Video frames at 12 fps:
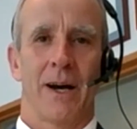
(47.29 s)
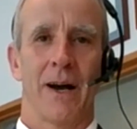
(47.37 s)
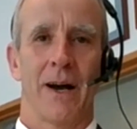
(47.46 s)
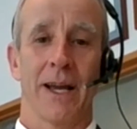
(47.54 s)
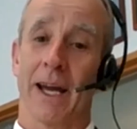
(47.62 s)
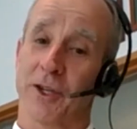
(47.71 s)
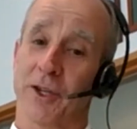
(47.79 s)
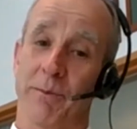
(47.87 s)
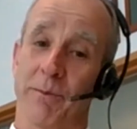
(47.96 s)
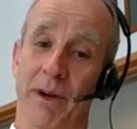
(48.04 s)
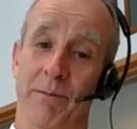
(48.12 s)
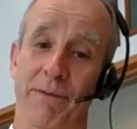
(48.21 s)

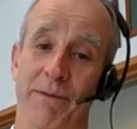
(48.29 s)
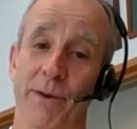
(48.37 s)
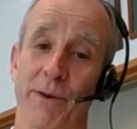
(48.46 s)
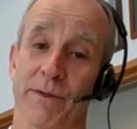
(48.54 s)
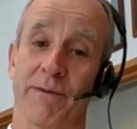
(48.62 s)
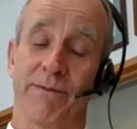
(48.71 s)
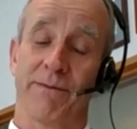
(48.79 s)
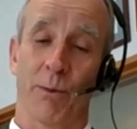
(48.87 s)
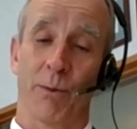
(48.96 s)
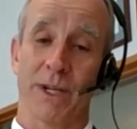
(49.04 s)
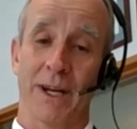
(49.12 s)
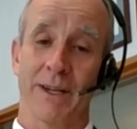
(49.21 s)
actually my first
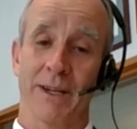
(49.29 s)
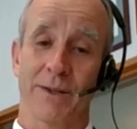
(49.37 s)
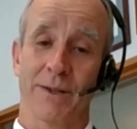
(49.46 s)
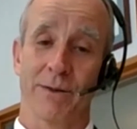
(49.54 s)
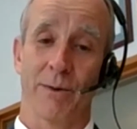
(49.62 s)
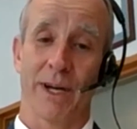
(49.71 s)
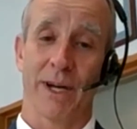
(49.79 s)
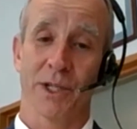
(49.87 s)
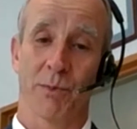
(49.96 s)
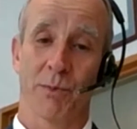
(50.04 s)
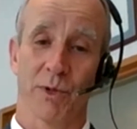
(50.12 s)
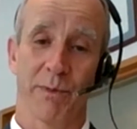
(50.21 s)
forte into
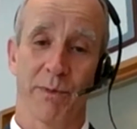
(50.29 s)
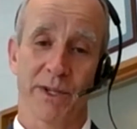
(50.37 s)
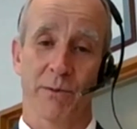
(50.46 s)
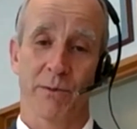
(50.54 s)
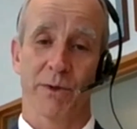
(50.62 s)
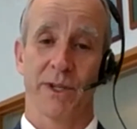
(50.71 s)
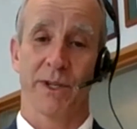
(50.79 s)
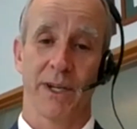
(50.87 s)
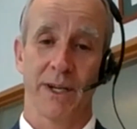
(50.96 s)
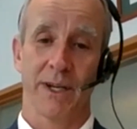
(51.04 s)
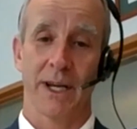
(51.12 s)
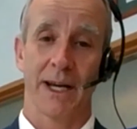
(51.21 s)
sports medicine was
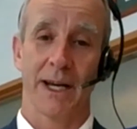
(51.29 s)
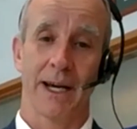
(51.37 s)
in